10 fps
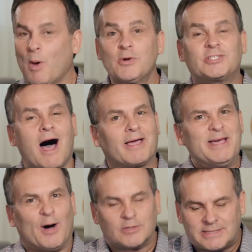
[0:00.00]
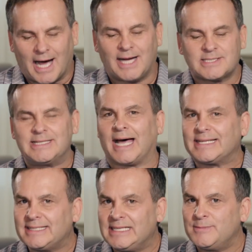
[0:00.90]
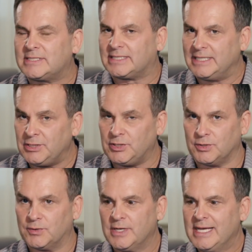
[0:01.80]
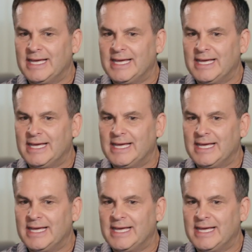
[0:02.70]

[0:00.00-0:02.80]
So when we're talking about God's not limiting you,